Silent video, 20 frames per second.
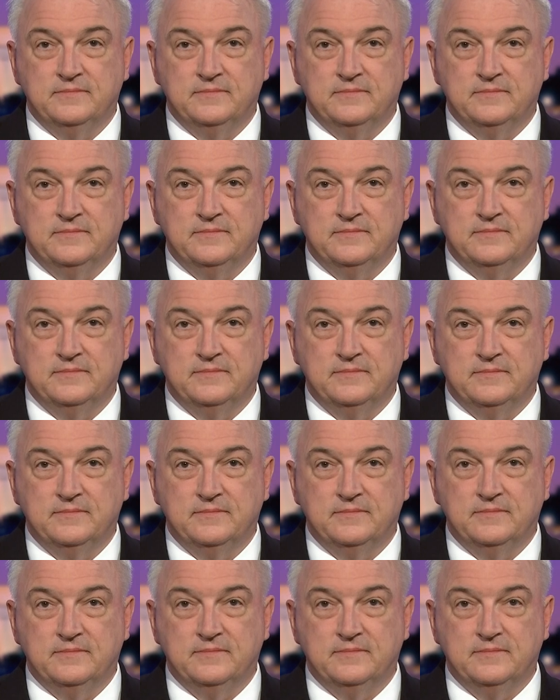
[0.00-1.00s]

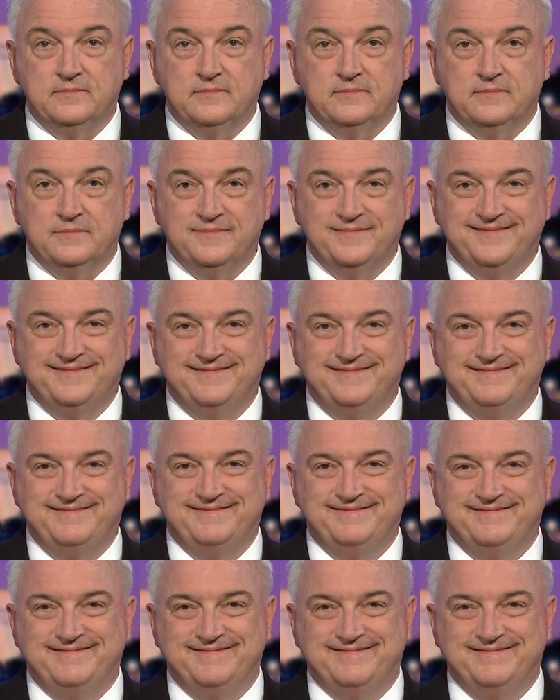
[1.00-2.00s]

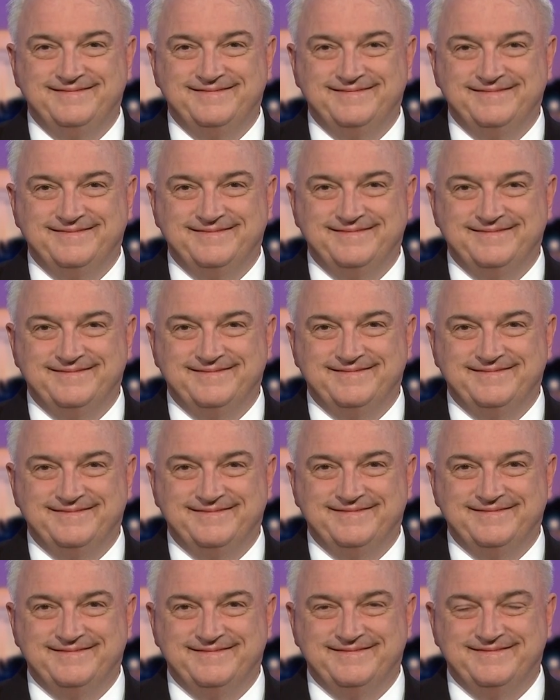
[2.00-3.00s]

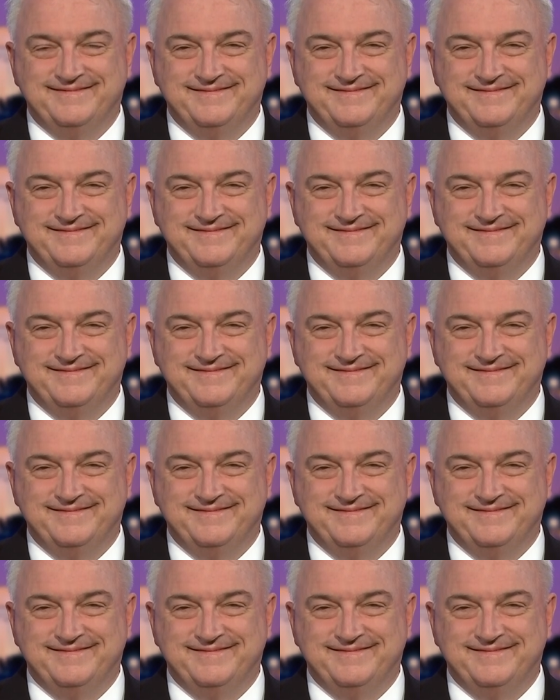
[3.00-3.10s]
(not speaking)